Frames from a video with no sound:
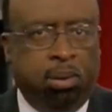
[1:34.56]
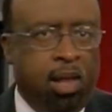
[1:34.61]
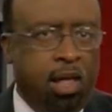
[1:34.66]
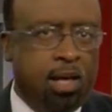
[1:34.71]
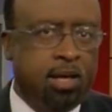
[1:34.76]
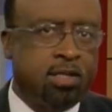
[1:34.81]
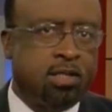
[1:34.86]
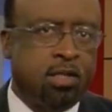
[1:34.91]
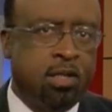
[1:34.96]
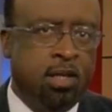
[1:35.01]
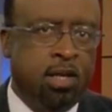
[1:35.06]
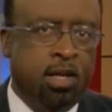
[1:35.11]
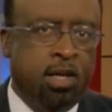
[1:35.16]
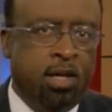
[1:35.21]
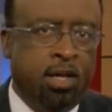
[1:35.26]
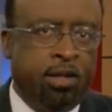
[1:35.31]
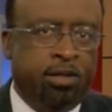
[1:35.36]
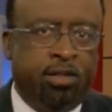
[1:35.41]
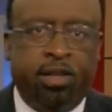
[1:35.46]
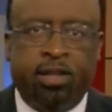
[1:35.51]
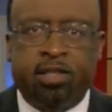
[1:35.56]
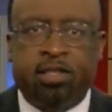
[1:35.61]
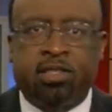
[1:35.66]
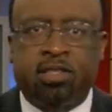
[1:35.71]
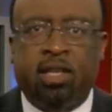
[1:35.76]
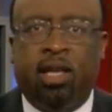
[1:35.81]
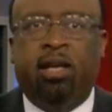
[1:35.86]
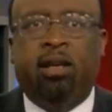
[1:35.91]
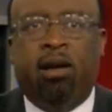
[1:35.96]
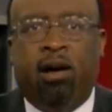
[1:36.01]
Plus,
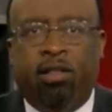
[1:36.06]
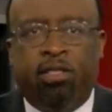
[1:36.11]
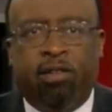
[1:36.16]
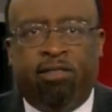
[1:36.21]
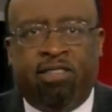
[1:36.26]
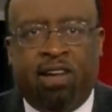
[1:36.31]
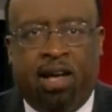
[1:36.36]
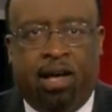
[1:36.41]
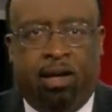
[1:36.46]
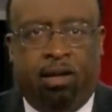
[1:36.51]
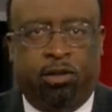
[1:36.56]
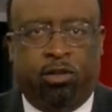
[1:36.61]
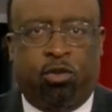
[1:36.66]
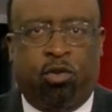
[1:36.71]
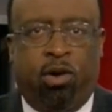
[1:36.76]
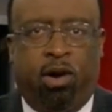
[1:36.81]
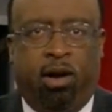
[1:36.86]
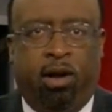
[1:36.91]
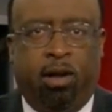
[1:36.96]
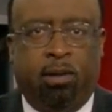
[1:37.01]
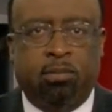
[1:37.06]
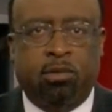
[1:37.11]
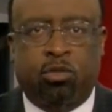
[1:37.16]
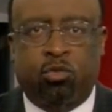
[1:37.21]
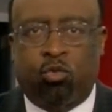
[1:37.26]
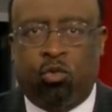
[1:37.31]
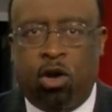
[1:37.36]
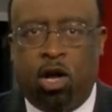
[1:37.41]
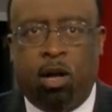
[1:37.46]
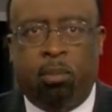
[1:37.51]
this and other violent crimes
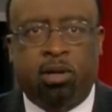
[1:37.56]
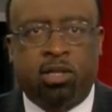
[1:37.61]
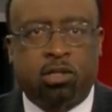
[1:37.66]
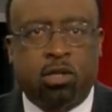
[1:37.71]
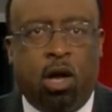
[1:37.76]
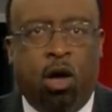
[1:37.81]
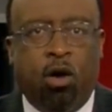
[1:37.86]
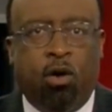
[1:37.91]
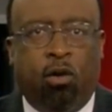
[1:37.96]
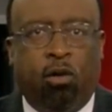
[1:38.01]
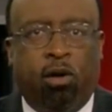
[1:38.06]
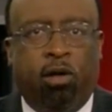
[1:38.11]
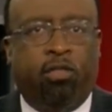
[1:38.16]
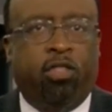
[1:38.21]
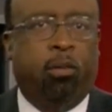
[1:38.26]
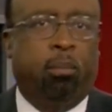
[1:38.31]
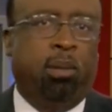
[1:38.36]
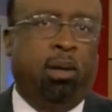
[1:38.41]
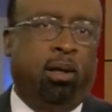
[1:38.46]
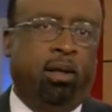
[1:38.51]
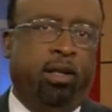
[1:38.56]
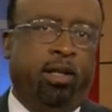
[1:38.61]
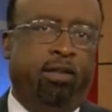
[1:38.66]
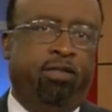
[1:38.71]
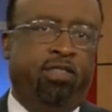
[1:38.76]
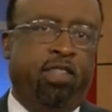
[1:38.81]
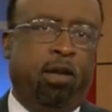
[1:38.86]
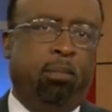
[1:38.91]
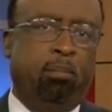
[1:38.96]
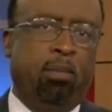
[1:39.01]
rob us all of the
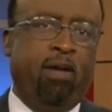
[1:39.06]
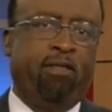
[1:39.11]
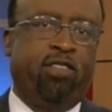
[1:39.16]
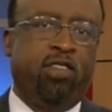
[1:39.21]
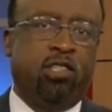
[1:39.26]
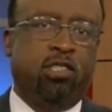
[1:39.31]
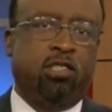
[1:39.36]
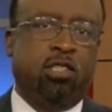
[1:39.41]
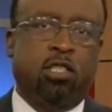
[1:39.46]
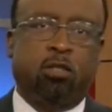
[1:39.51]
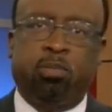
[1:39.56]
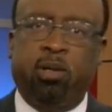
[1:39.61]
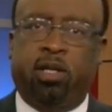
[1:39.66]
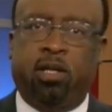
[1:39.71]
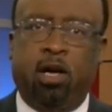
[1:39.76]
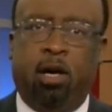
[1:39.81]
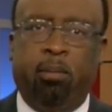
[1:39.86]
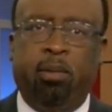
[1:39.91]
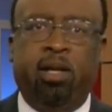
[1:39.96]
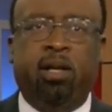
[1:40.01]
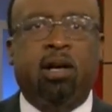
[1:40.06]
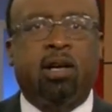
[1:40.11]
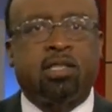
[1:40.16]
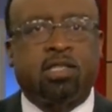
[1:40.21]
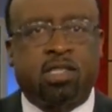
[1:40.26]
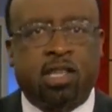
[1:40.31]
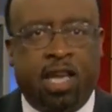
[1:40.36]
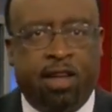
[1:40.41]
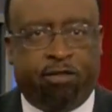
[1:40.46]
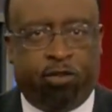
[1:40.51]
belief that Memphis is becoming a
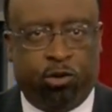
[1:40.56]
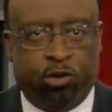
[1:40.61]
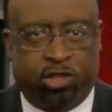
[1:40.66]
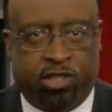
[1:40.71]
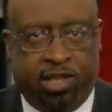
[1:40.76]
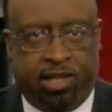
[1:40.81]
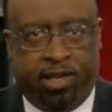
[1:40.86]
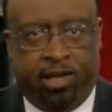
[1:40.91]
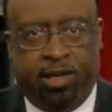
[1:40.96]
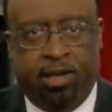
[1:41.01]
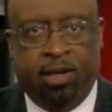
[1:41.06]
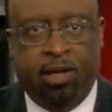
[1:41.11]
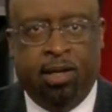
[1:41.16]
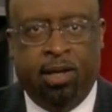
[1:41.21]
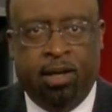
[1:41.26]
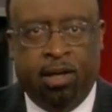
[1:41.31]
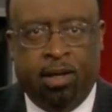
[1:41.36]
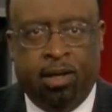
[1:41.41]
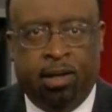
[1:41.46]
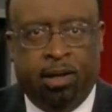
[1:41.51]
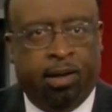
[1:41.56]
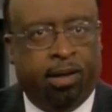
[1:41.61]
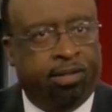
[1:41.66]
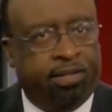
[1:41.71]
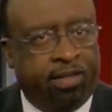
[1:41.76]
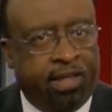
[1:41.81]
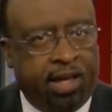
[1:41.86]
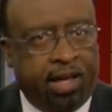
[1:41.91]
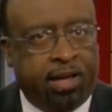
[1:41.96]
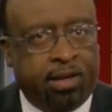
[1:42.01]
safer city.
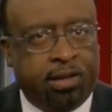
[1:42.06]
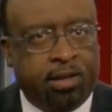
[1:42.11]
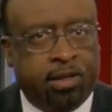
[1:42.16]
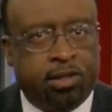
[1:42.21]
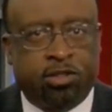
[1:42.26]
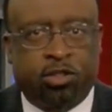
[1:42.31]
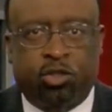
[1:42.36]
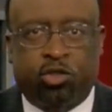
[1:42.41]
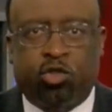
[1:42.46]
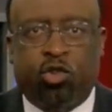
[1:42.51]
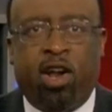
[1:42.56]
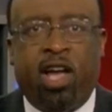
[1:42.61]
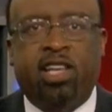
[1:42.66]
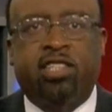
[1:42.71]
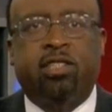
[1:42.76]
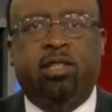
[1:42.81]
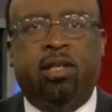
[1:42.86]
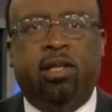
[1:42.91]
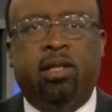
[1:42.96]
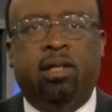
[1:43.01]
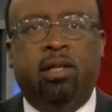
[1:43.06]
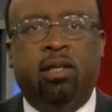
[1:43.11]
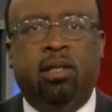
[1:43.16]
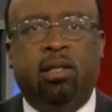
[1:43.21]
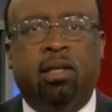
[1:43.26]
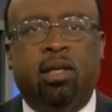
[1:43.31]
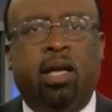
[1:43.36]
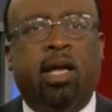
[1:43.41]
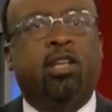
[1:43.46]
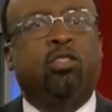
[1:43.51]
And that is a tragedy
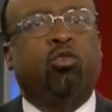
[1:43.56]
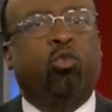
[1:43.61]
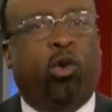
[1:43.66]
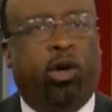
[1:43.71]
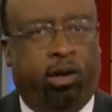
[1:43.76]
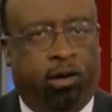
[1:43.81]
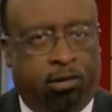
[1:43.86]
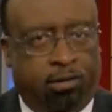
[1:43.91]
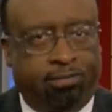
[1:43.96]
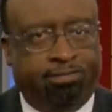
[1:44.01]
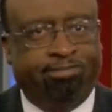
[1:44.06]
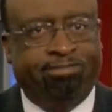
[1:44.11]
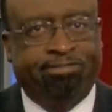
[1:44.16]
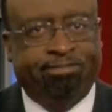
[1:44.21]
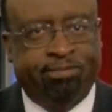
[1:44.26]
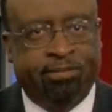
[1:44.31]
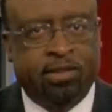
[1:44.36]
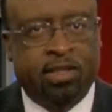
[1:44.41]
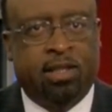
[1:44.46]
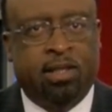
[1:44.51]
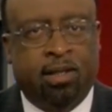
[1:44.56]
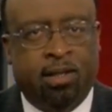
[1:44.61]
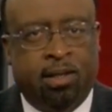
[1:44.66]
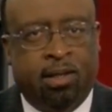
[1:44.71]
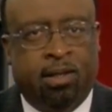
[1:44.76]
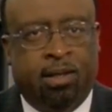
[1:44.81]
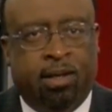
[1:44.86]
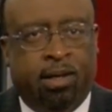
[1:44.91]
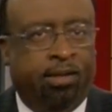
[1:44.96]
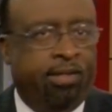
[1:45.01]
as well.
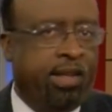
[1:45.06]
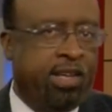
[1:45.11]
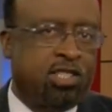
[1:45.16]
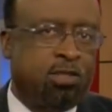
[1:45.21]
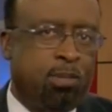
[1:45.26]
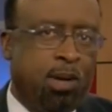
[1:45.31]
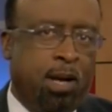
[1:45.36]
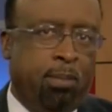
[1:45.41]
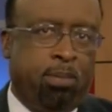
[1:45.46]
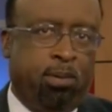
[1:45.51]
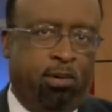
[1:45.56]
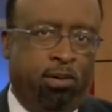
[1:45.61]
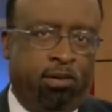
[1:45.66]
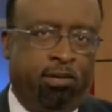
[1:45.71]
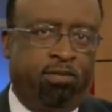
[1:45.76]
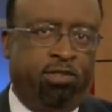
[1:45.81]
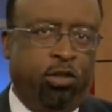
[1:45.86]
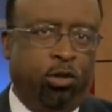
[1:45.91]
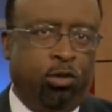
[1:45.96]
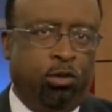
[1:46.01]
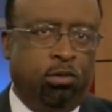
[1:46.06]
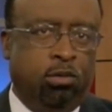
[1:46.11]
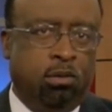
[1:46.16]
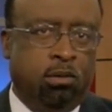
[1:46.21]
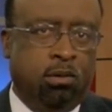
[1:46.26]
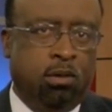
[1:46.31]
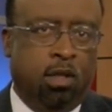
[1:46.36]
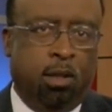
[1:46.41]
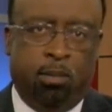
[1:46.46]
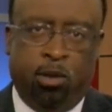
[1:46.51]
And that's my point of view.
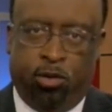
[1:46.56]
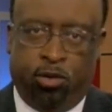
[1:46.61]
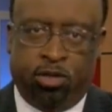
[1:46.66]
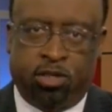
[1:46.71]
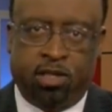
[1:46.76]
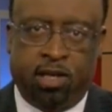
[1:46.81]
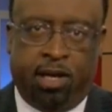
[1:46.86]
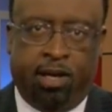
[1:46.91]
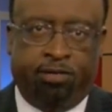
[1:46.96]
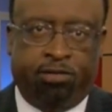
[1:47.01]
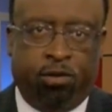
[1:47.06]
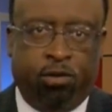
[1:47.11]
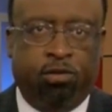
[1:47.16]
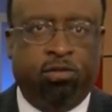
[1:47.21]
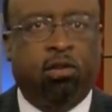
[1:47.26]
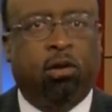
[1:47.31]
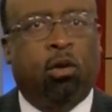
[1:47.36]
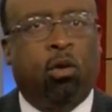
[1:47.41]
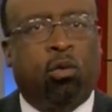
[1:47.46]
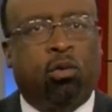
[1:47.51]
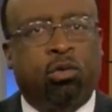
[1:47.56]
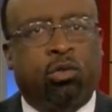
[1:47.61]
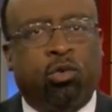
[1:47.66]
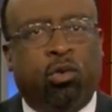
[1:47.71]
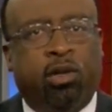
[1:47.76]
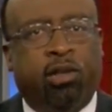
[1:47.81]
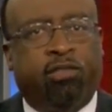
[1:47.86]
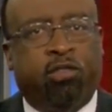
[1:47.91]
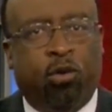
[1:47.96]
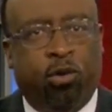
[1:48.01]
I'm Otis Sanford for Local
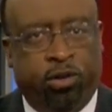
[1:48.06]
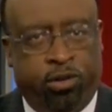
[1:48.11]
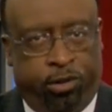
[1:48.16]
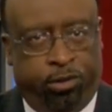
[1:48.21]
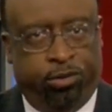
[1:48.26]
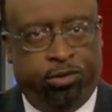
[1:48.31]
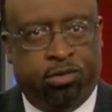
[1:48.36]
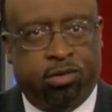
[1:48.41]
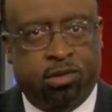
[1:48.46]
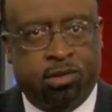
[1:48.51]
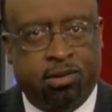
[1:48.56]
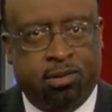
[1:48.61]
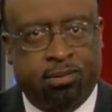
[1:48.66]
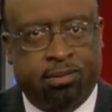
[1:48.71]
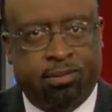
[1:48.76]
24 News.